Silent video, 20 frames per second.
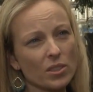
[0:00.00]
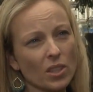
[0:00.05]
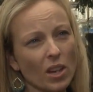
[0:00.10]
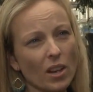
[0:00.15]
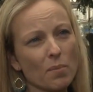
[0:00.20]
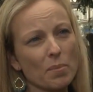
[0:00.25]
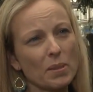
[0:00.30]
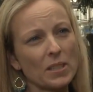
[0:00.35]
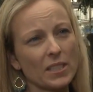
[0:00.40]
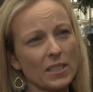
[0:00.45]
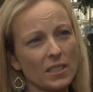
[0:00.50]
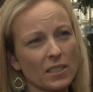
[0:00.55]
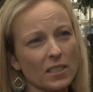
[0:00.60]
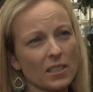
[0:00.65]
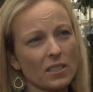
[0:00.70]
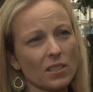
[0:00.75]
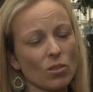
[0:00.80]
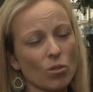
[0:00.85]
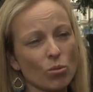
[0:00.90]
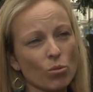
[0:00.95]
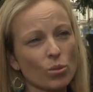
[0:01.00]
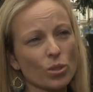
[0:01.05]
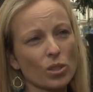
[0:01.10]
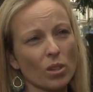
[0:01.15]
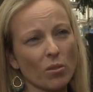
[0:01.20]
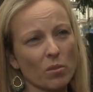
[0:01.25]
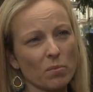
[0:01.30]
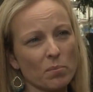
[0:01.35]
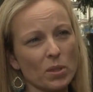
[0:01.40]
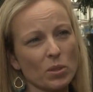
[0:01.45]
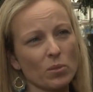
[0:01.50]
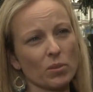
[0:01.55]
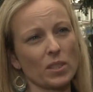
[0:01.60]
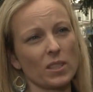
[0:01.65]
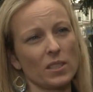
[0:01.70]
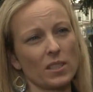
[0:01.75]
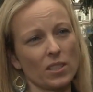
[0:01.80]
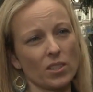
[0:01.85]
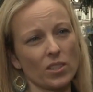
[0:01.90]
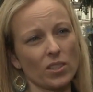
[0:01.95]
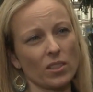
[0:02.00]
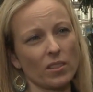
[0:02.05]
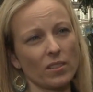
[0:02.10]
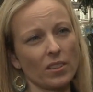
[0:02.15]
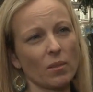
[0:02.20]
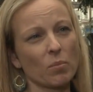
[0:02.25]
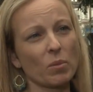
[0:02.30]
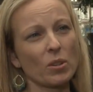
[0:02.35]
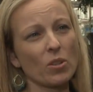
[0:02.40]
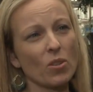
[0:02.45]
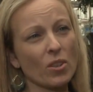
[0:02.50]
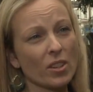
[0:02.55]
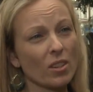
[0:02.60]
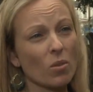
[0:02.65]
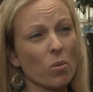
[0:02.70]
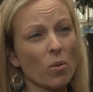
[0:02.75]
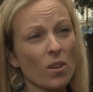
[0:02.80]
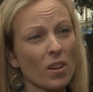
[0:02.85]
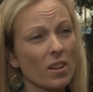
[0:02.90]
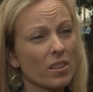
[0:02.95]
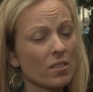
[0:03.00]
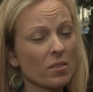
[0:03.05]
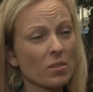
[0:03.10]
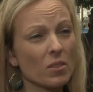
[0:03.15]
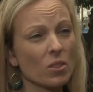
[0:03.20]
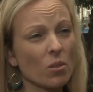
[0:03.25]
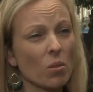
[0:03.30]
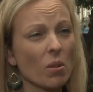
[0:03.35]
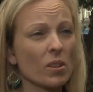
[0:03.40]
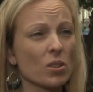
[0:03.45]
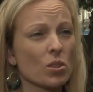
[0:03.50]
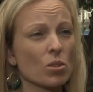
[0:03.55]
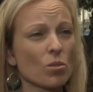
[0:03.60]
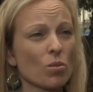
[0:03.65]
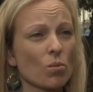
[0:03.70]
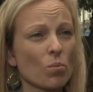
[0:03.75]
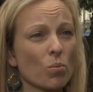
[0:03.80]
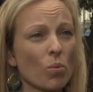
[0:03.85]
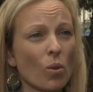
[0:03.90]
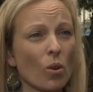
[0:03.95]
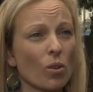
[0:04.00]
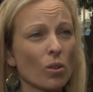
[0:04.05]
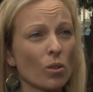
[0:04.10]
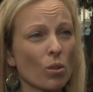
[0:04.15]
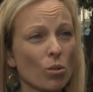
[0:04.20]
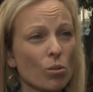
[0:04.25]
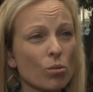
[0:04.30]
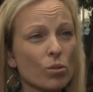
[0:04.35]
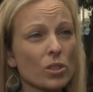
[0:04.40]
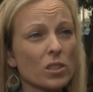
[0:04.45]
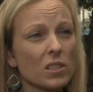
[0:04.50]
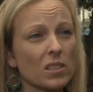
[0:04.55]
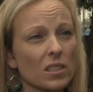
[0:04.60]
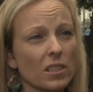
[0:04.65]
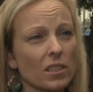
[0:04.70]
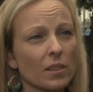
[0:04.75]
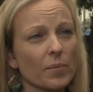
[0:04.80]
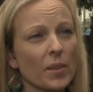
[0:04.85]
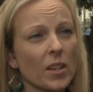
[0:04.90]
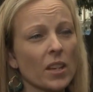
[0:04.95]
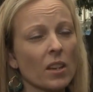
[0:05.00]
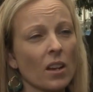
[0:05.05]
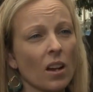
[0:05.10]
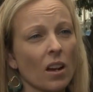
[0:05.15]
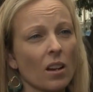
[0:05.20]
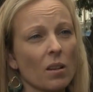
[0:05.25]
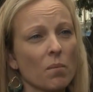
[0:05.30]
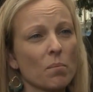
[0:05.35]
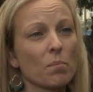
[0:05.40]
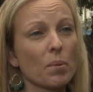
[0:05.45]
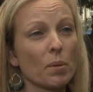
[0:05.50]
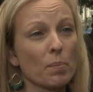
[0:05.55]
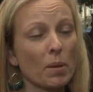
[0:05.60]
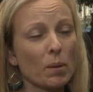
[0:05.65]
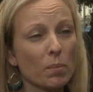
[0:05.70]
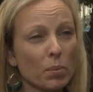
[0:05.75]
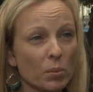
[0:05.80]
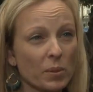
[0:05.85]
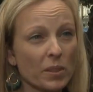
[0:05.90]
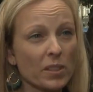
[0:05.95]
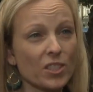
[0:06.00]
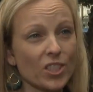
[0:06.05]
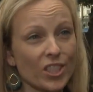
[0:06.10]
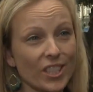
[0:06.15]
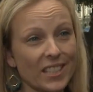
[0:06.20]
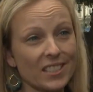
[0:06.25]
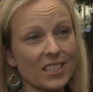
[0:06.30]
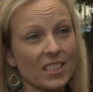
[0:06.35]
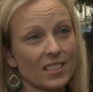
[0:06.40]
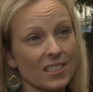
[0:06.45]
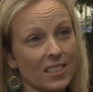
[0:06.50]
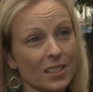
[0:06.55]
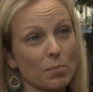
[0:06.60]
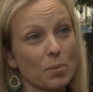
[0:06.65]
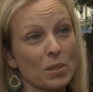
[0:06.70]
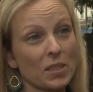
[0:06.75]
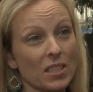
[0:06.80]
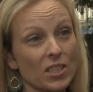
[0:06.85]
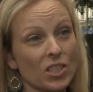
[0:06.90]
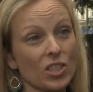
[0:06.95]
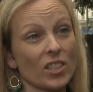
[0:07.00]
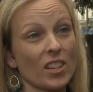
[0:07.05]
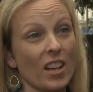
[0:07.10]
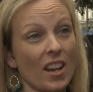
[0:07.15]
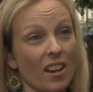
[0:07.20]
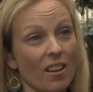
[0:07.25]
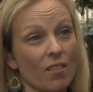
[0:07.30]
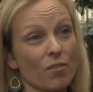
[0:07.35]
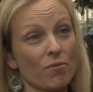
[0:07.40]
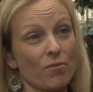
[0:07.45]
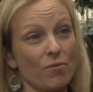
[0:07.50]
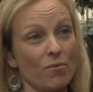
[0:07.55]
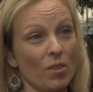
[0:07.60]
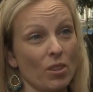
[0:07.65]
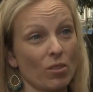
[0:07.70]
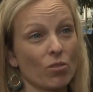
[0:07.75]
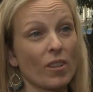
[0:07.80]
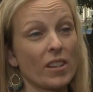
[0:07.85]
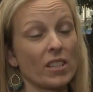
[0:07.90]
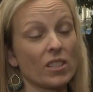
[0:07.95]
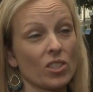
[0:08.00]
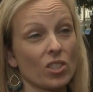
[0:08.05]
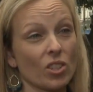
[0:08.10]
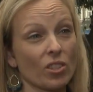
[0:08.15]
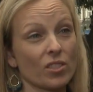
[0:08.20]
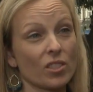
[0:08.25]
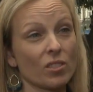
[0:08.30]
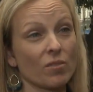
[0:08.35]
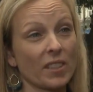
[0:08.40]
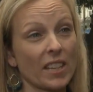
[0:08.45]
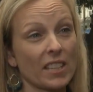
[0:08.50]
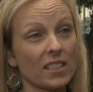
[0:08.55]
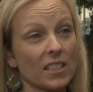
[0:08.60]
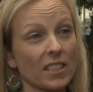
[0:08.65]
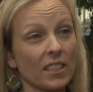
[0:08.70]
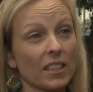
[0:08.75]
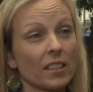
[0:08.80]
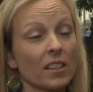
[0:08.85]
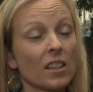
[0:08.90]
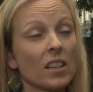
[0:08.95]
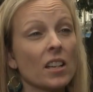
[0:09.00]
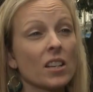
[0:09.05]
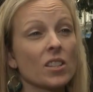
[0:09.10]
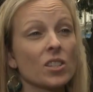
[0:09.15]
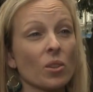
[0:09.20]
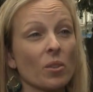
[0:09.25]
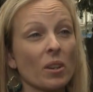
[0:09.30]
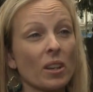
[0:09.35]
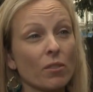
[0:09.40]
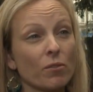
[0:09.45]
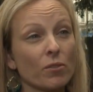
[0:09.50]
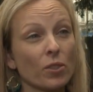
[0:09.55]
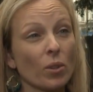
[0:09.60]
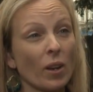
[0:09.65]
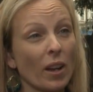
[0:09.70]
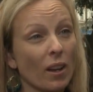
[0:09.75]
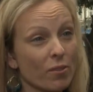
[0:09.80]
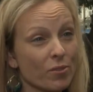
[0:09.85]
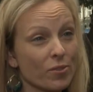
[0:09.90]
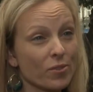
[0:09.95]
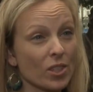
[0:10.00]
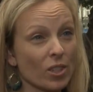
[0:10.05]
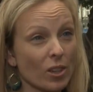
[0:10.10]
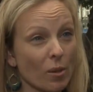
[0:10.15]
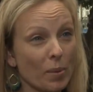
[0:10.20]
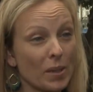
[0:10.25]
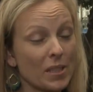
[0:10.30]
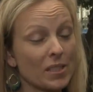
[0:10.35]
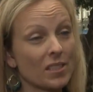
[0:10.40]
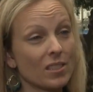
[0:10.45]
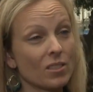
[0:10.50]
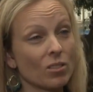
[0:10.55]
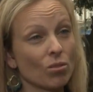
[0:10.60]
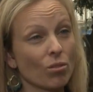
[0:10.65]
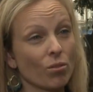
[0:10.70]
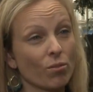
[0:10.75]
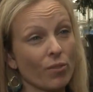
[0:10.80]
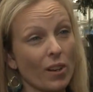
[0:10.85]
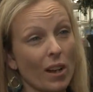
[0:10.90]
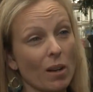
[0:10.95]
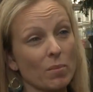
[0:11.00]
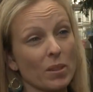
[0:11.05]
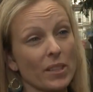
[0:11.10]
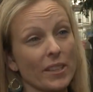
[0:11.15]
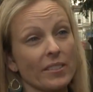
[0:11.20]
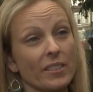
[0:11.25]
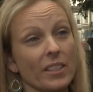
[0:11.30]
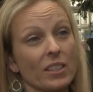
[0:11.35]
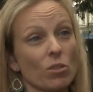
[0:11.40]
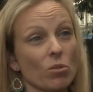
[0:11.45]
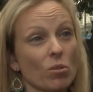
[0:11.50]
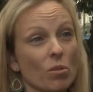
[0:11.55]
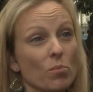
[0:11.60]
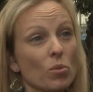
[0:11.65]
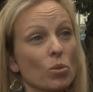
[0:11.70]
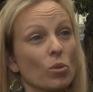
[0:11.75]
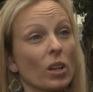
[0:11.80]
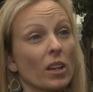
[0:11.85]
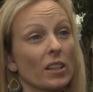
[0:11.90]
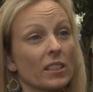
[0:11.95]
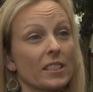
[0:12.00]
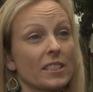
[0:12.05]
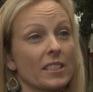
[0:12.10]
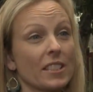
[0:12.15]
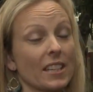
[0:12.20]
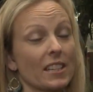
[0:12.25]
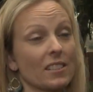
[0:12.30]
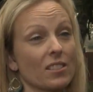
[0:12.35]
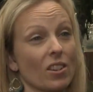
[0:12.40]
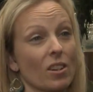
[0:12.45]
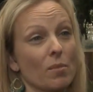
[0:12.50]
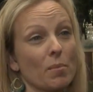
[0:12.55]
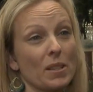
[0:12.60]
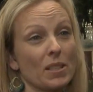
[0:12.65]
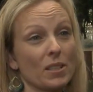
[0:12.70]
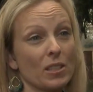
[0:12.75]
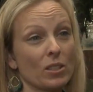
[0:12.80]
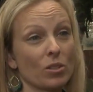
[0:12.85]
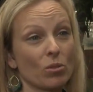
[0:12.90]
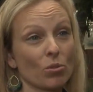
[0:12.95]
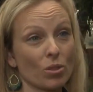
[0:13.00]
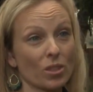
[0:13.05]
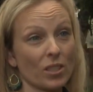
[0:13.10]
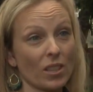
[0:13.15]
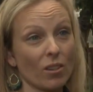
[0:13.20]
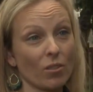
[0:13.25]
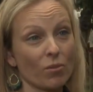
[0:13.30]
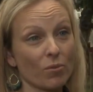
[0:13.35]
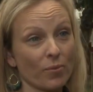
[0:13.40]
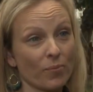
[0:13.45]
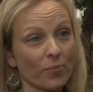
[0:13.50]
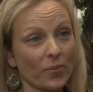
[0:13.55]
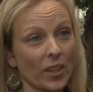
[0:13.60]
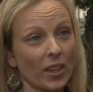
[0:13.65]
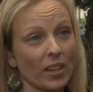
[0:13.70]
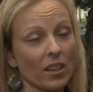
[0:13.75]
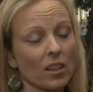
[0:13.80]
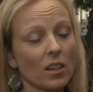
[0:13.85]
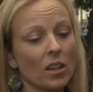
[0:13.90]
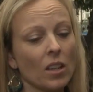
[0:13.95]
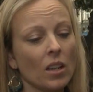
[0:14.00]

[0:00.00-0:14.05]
diabetes is an autoimmune condition, and we're not quite sure what causes it, but people with a genetic disposition have a greater chance of getting it. So if you have diabetes in your family, then you are more likely to get diabetes yourself. Okay,